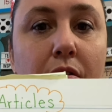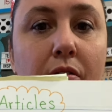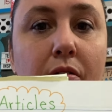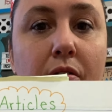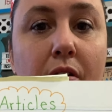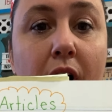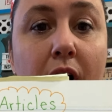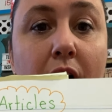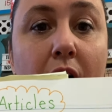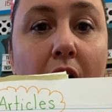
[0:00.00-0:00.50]

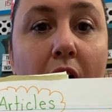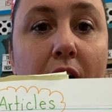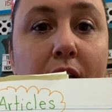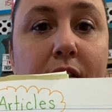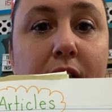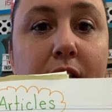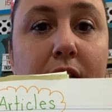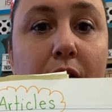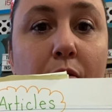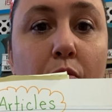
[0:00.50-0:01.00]
A
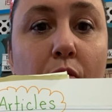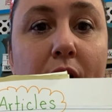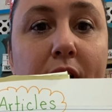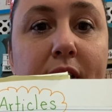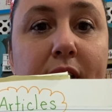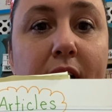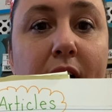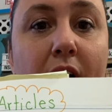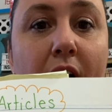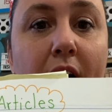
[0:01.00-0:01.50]
consonant. What is a
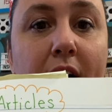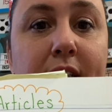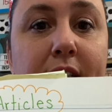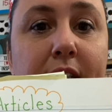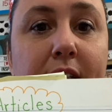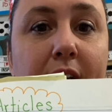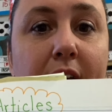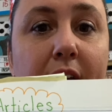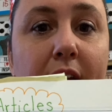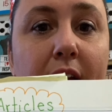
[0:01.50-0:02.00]

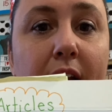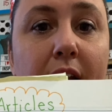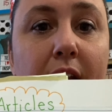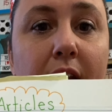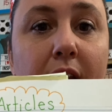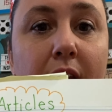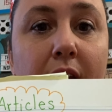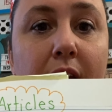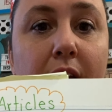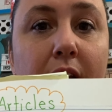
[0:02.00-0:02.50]
consonant?
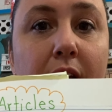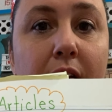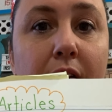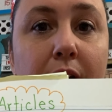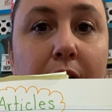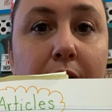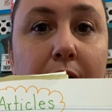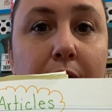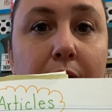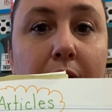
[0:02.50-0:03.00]

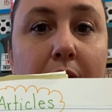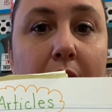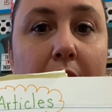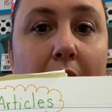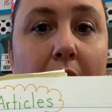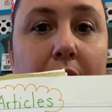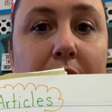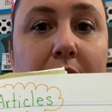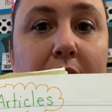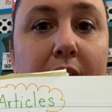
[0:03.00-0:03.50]

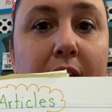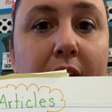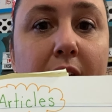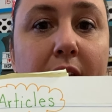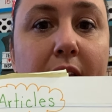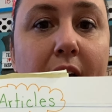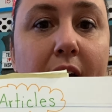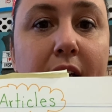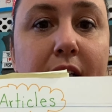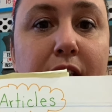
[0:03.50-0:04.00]
Everything
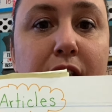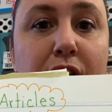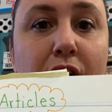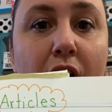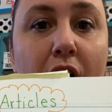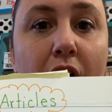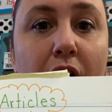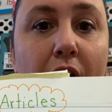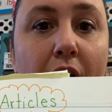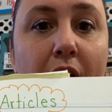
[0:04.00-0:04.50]
that is
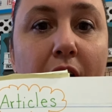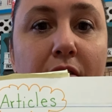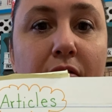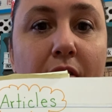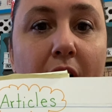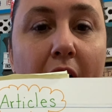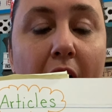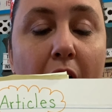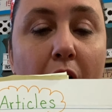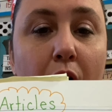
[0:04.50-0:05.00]
not a
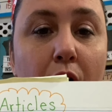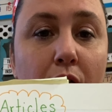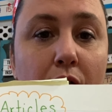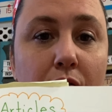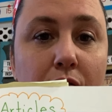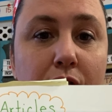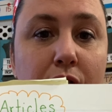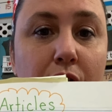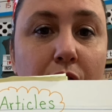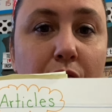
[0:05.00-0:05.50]
vowel.
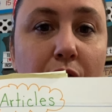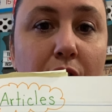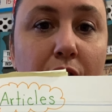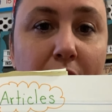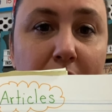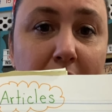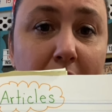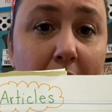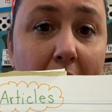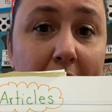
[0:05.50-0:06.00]
So if you
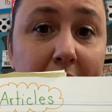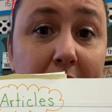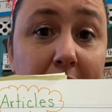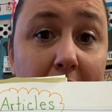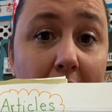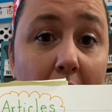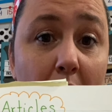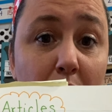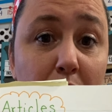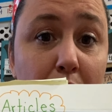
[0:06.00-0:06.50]
look at the
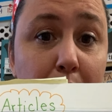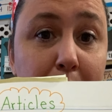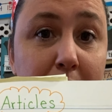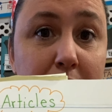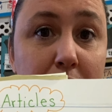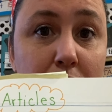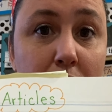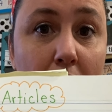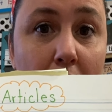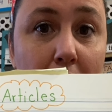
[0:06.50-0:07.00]
alphabet
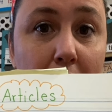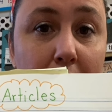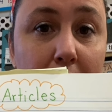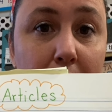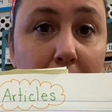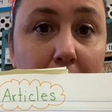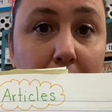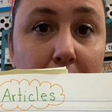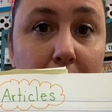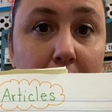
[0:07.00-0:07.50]
chart,
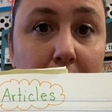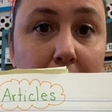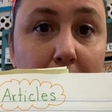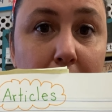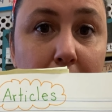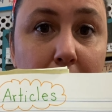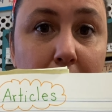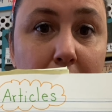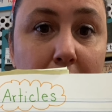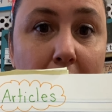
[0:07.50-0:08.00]

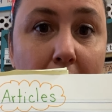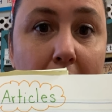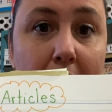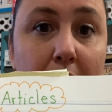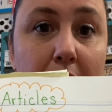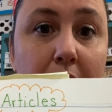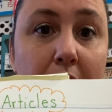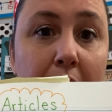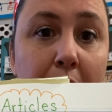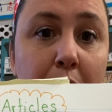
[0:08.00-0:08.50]
okay,
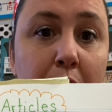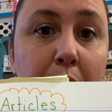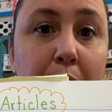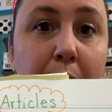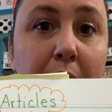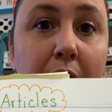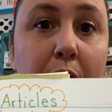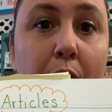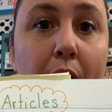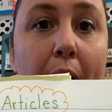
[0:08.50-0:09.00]
it would
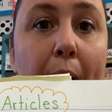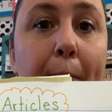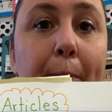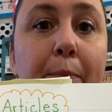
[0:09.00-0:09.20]
be what?